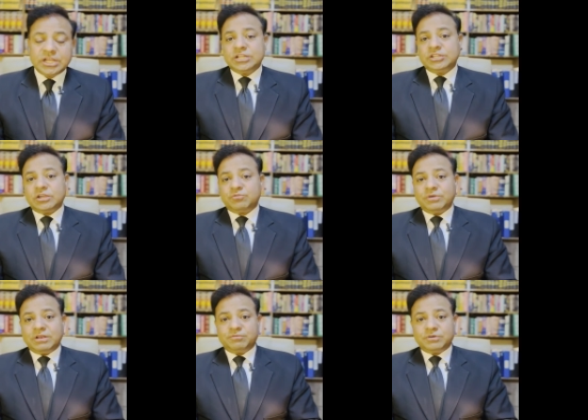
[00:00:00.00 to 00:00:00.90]
they are
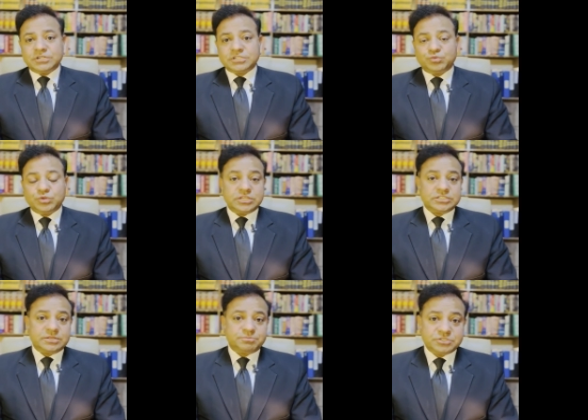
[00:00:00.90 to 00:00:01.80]
well versed with the
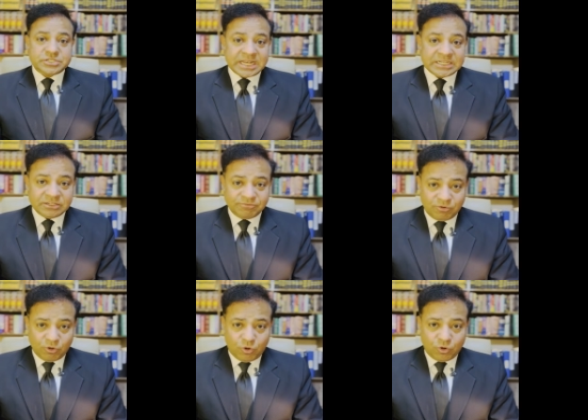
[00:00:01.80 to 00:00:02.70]
substantive
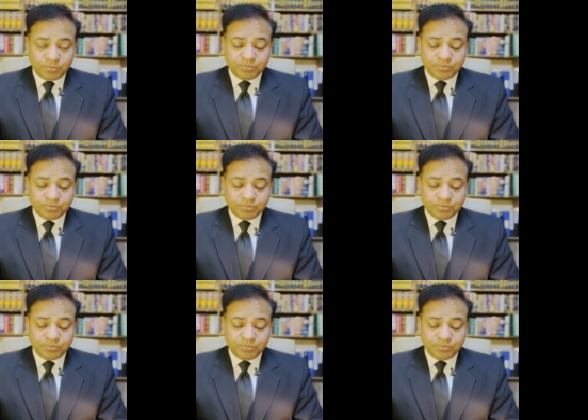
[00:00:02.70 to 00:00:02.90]
law